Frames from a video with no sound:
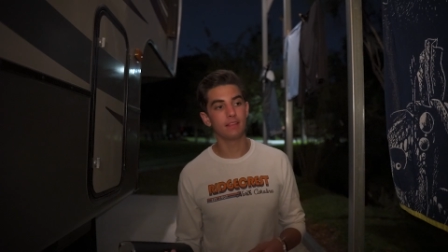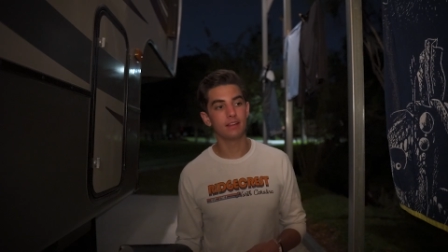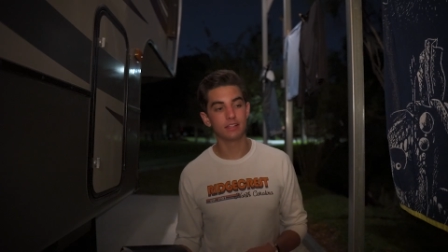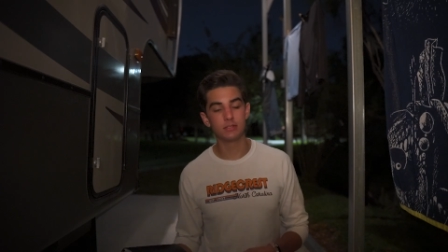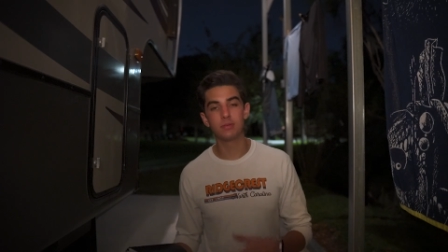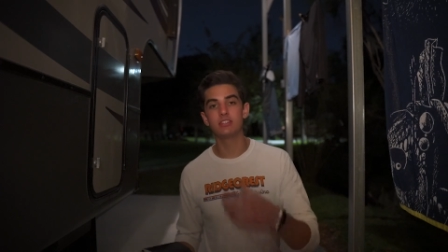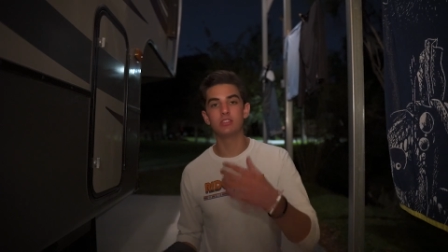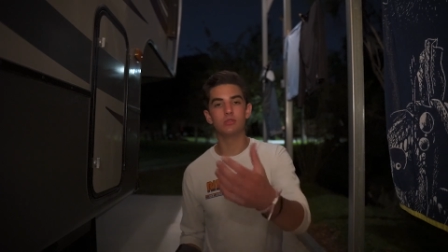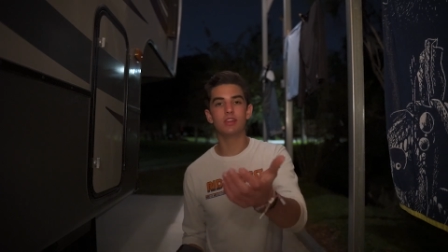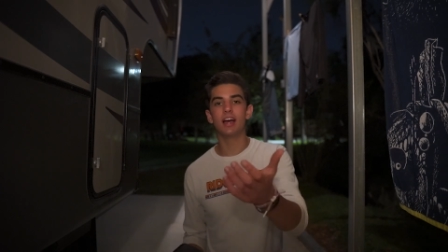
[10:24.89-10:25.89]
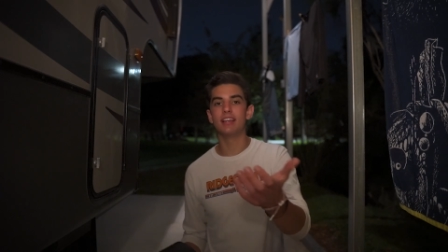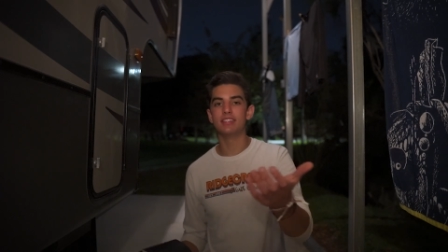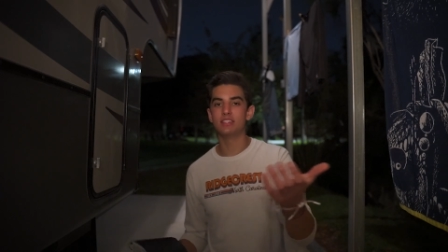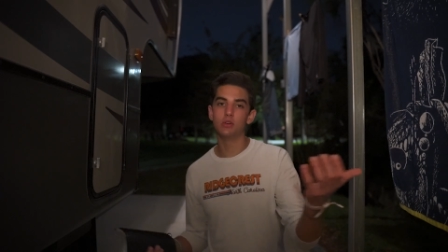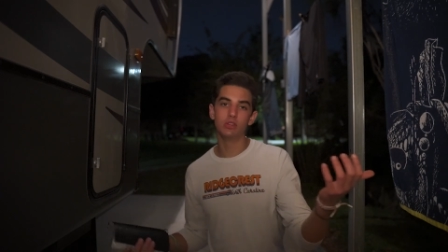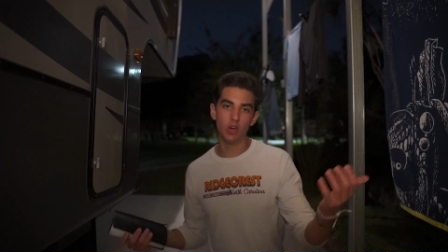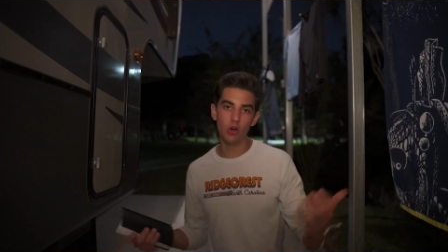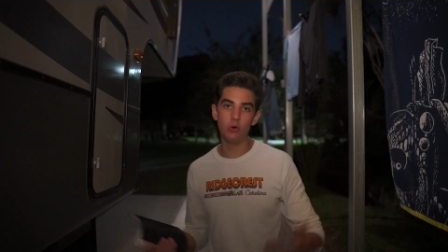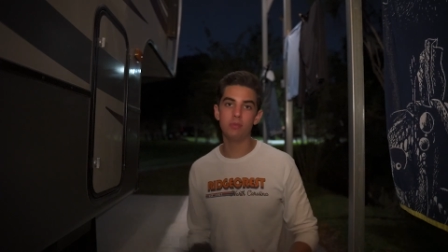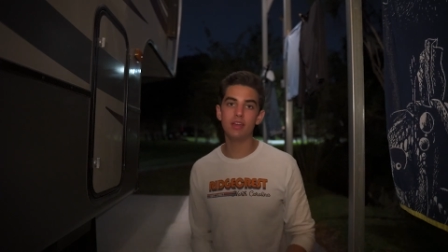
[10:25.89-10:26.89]
uh, express to you guys the only
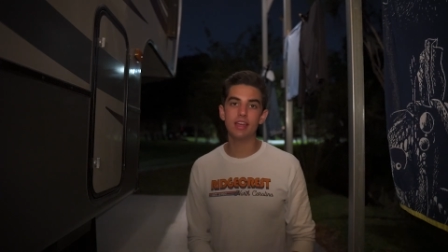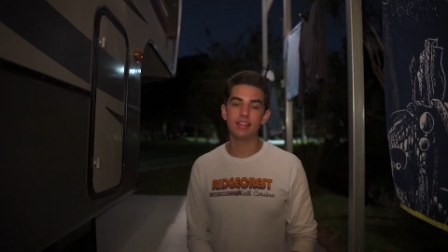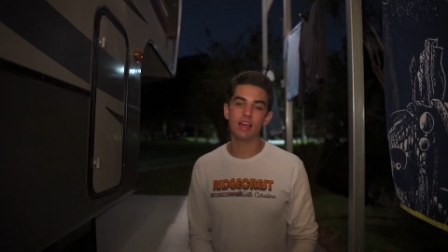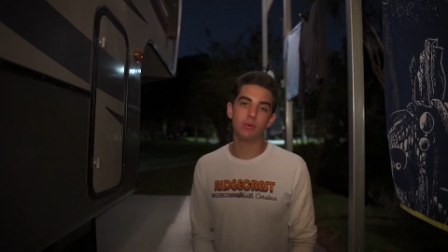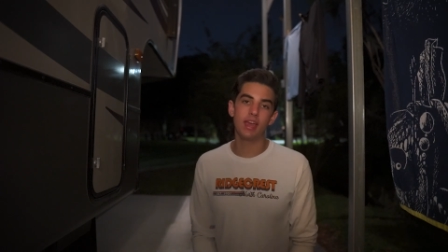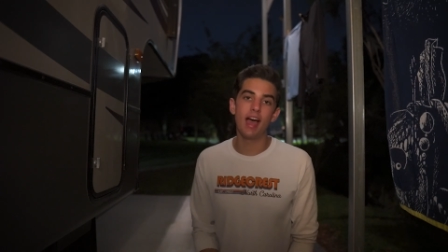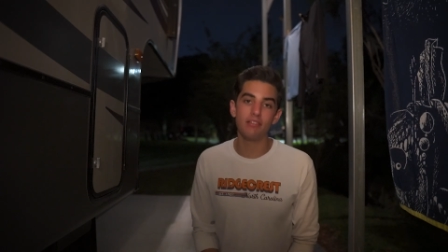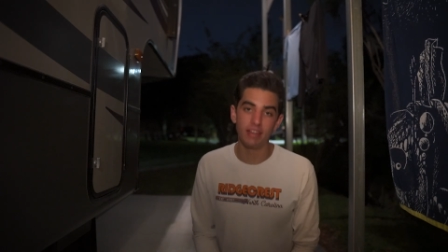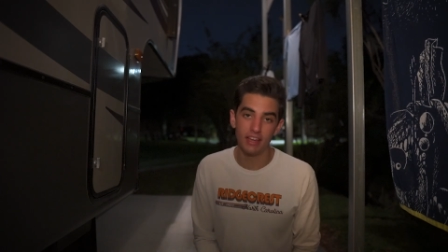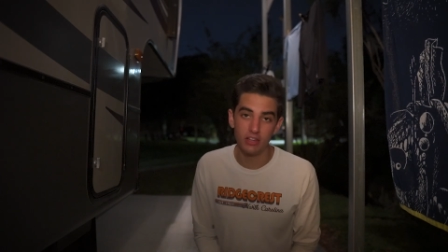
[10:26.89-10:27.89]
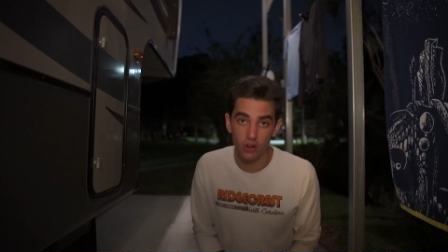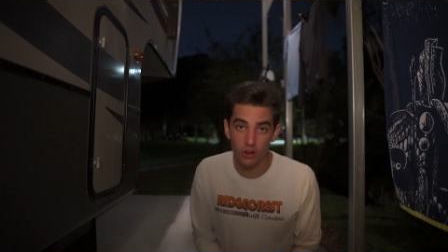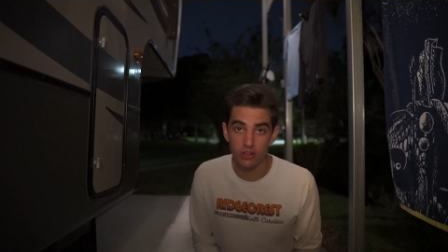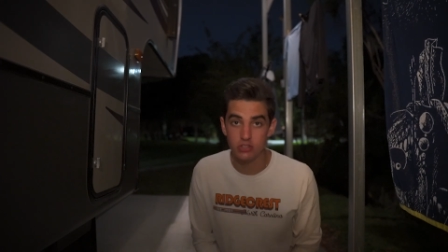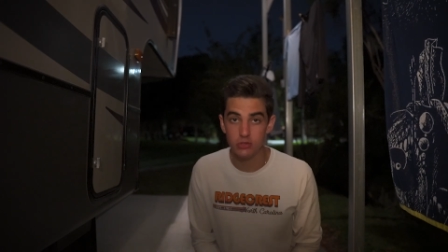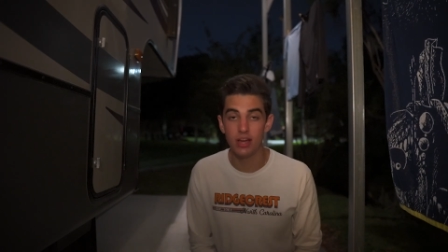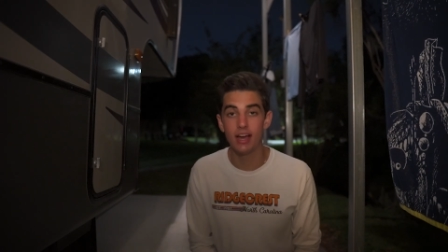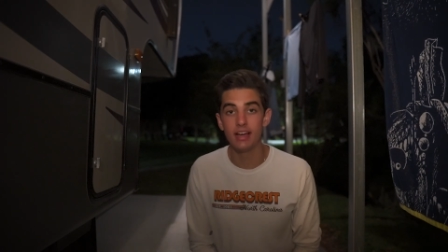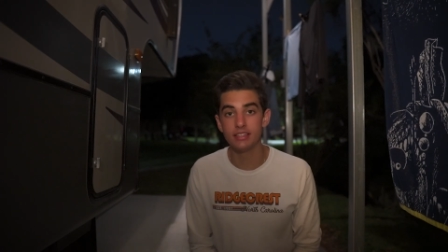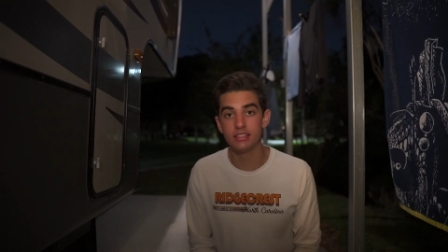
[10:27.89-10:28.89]
hope that we have, and I encourage you
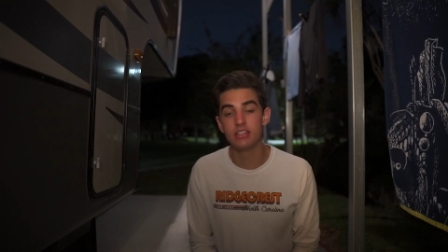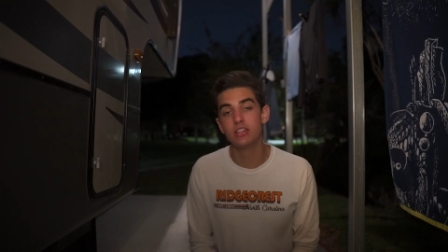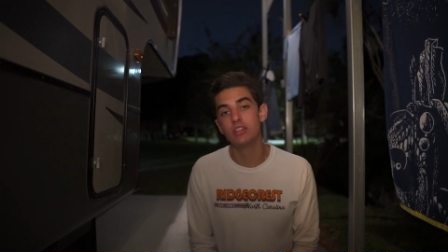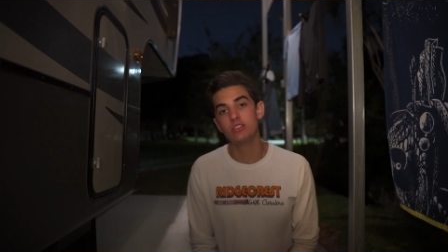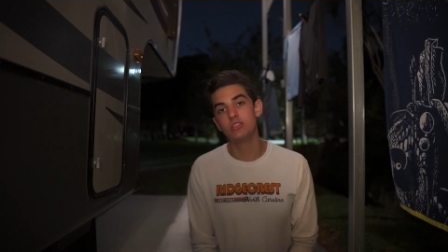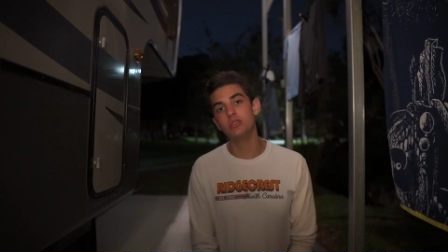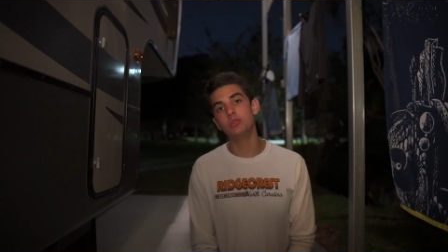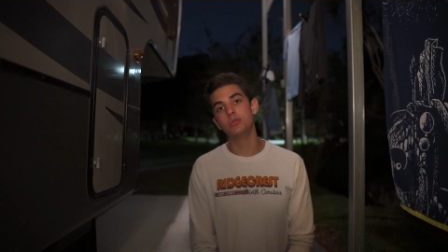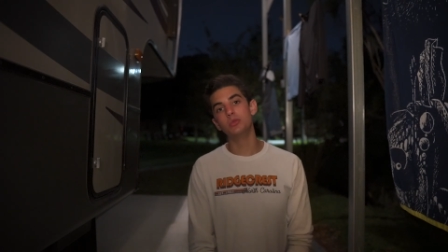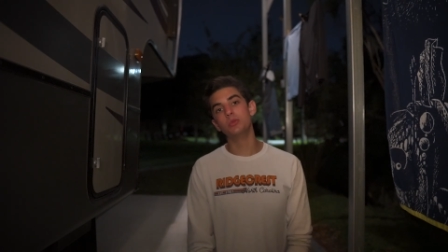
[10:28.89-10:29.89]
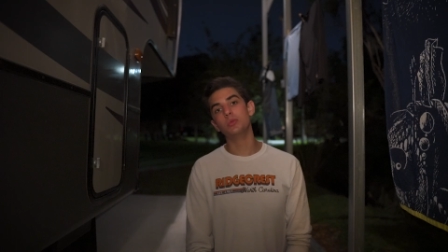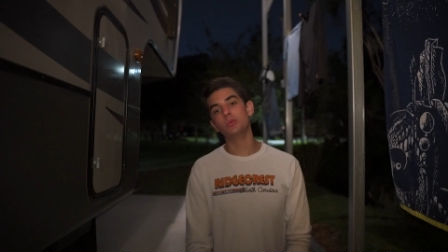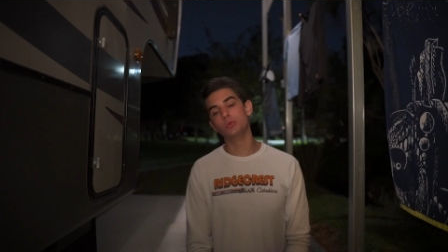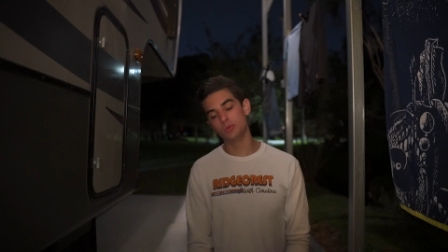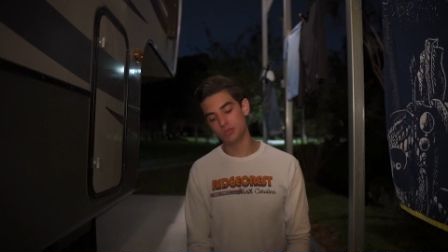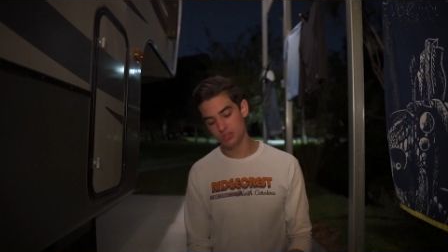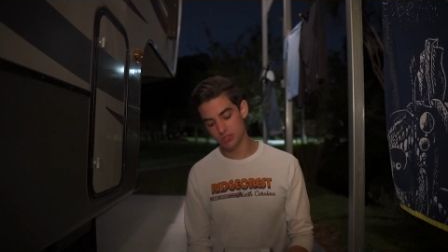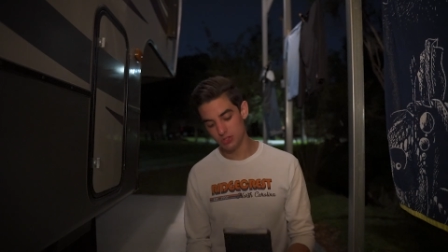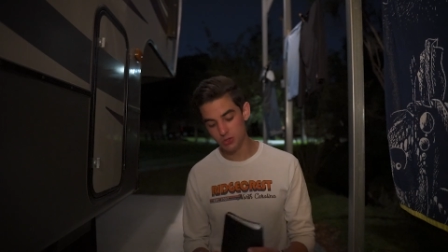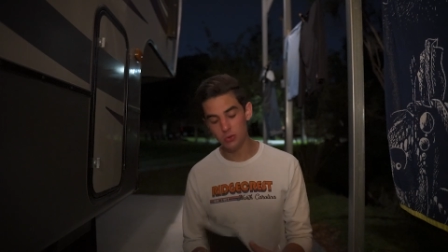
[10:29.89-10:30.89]
guys to to
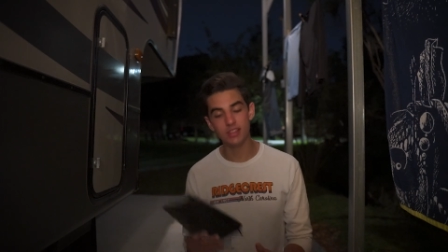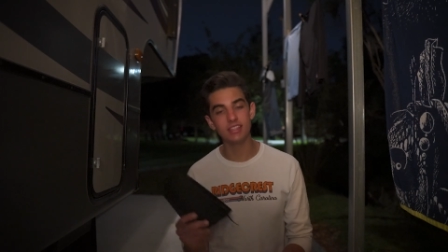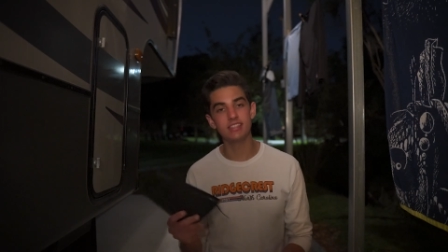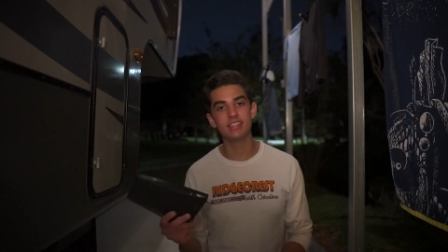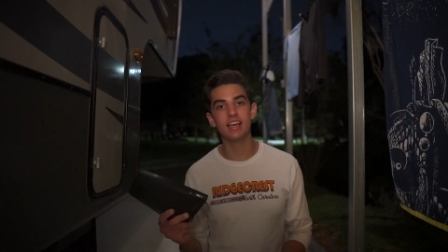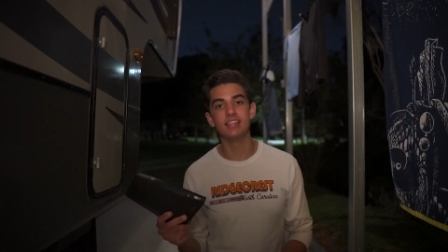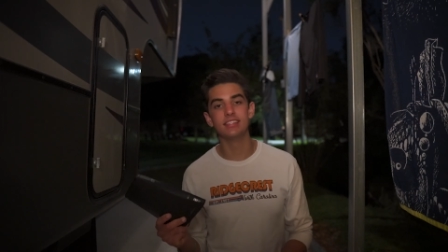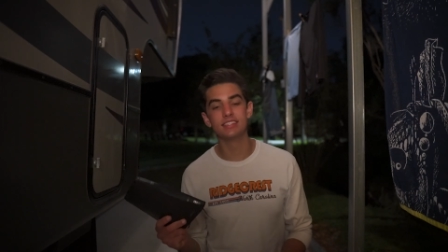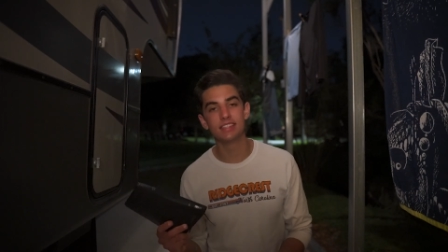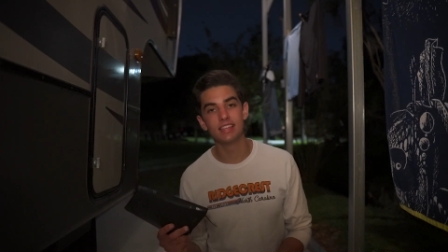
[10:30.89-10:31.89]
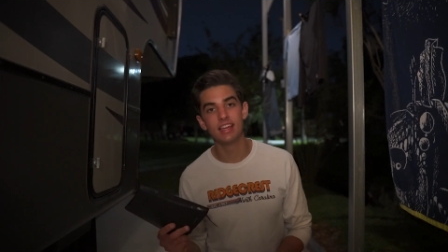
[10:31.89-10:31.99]
do what this says.